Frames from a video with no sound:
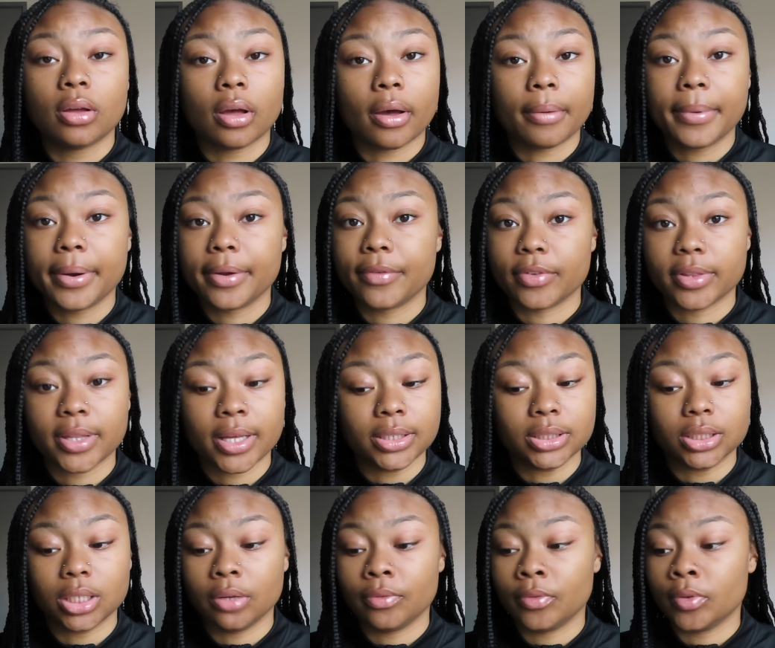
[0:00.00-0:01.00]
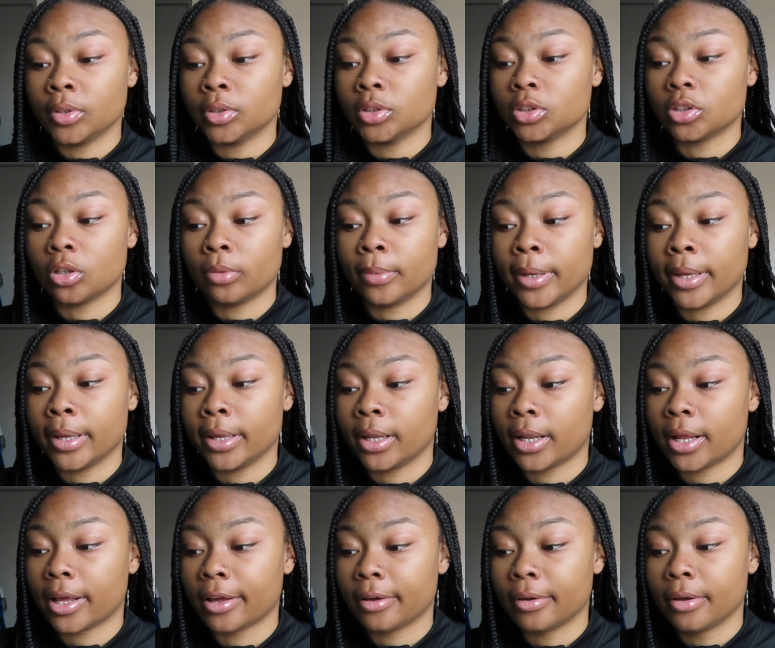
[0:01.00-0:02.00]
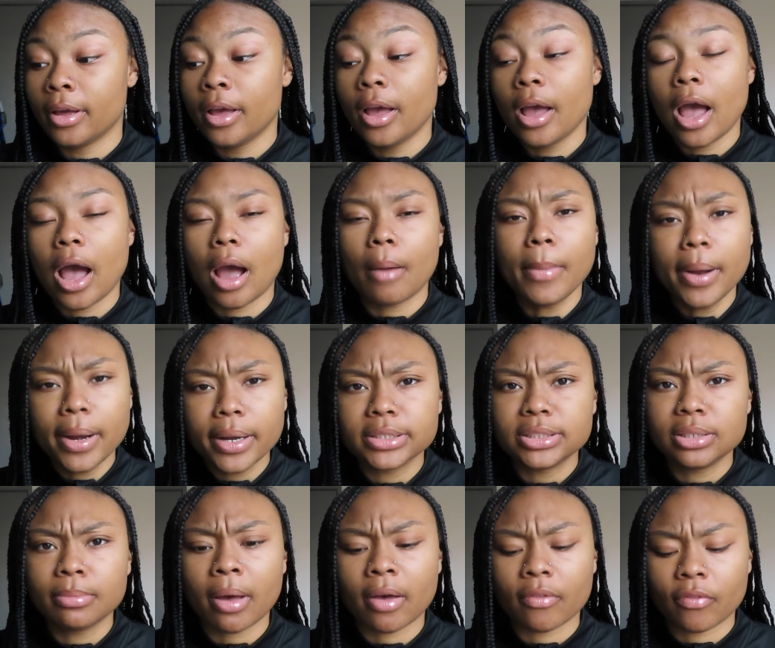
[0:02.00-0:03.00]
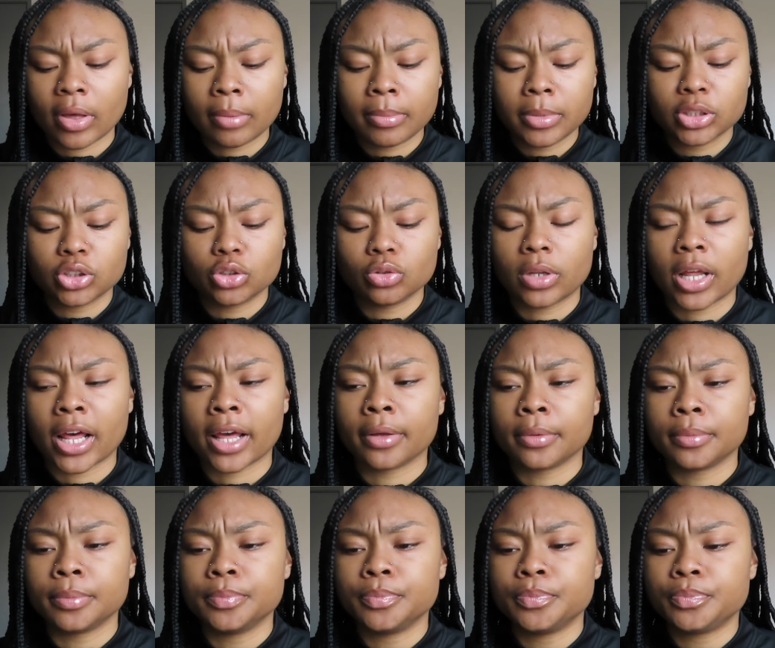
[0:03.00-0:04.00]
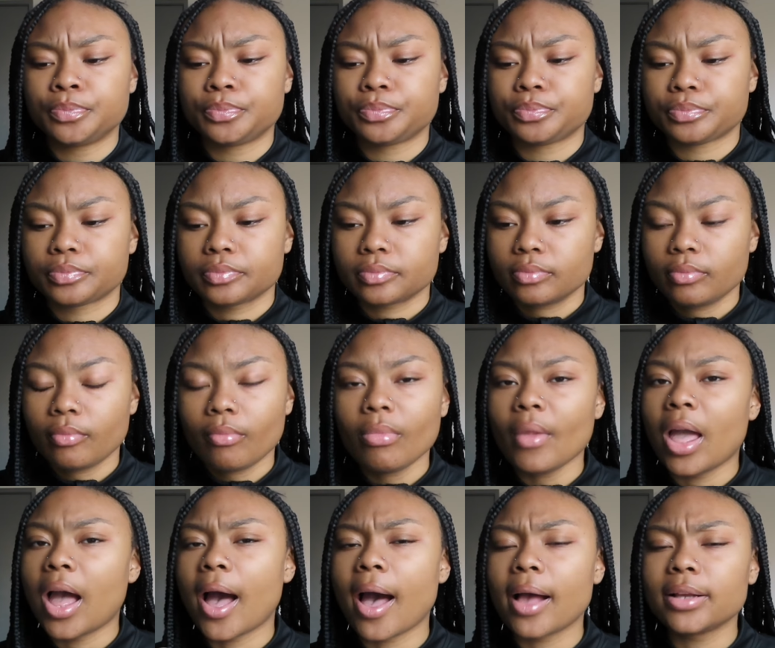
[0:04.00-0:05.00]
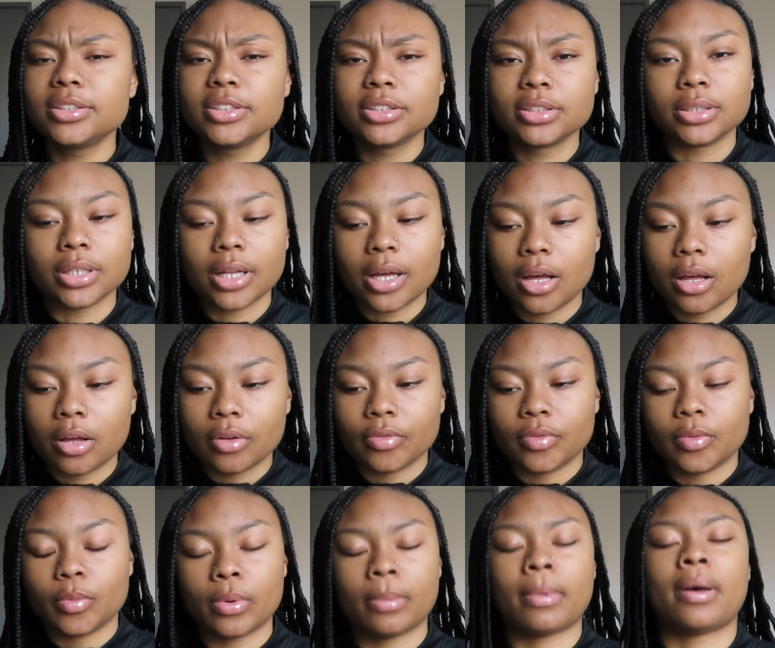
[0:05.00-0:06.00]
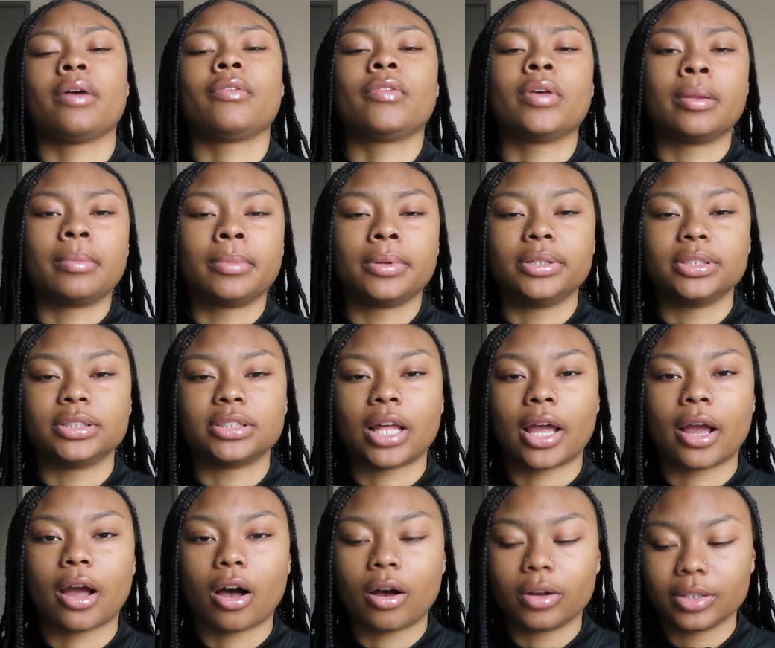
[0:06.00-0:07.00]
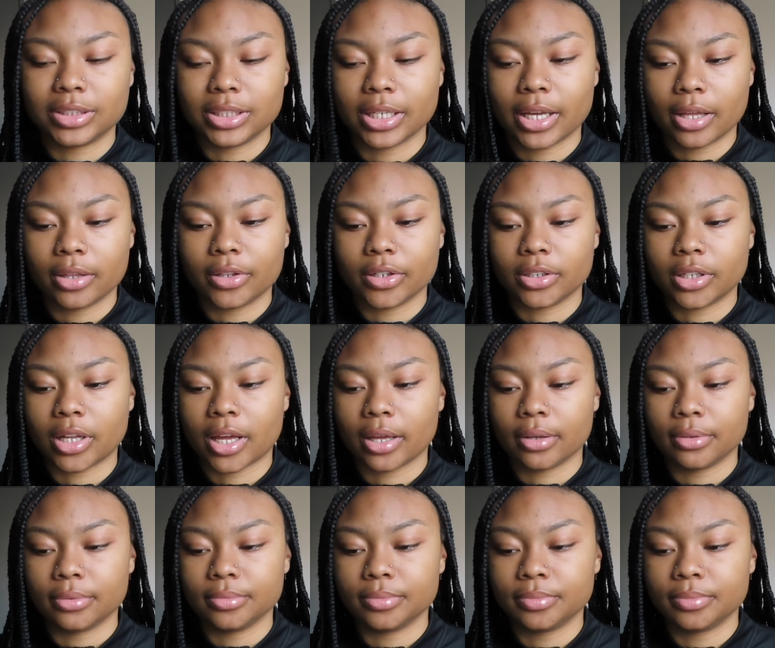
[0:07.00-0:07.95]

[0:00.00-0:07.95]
I'm ready for Thanksgiving. So that, like, I'm ready to see my family too. Like, I just love when my family is, like, all together. Like,